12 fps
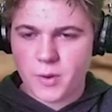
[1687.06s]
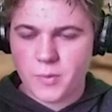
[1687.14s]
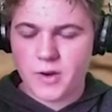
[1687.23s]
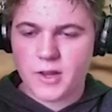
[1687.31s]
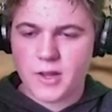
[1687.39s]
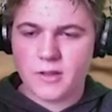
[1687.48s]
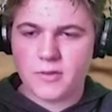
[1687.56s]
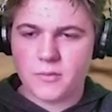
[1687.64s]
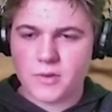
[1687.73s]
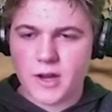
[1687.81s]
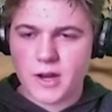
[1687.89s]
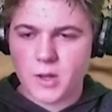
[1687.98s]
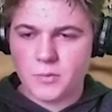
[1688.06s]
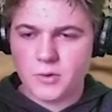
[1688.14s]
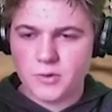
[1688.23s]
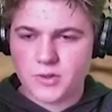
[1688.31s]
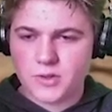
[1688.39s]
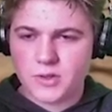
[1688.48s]
was hoping to get some tile
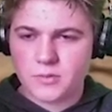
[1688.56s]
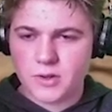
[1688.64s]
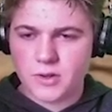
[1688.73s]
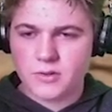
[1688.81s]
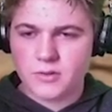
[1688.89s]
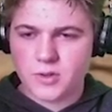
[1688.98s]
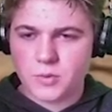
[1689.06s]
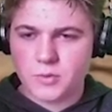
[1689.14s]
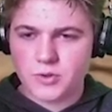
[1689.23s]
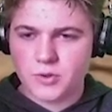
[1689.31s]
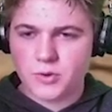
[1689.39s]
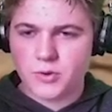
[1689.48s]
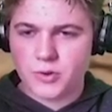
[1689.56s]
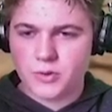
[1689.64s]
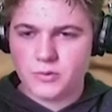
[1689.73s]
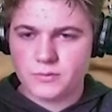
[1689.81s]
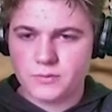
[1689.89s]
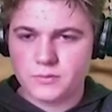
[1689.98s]
boosts. I'm not super sure